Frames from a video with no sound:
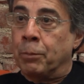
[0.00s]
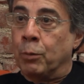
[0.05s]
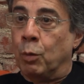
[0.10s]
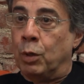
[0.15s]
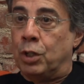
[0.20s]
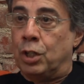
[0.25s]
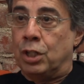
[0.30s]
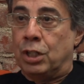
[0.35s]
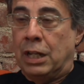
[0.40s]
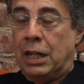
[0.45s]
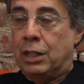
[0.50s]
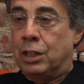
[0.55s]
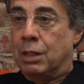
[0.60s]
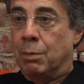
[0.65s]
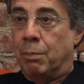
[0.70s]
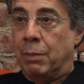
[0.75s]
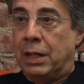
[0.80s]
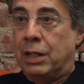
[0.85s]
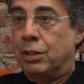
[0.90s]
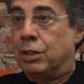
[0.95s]
which is, is,
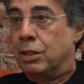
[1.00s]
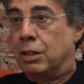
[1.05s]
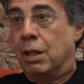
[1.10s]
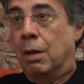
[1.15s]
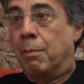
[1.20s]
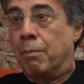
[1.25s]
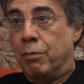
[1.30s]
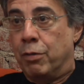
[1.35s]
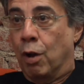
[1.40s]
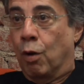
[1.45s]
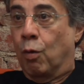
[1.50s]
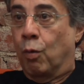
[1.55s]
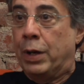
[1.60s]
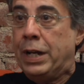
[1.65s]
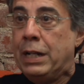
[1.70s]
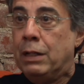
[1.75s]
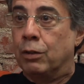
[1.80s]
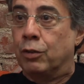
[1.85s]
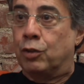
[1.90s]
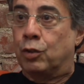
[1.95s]
the, is the, the
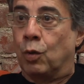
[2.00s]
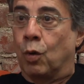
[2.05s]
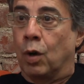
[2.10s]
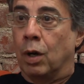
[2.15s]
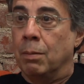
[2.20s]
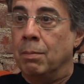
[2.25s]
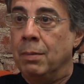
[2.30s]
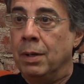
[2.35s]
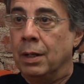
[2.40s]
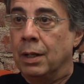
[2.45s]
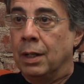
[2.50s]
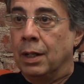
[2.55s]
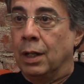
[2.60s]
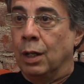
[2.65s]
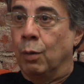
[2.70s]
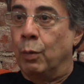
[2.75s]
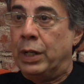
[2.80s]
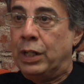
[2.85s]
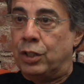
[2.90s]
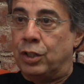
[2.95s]
real storm
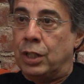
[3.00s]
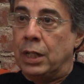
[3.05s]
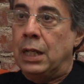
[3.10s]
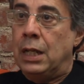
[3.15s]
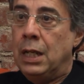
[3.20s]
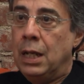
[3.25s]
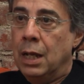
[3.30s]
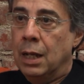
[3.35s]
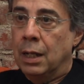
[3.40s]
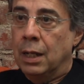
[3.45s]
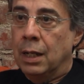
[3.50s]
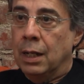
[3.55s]
we see,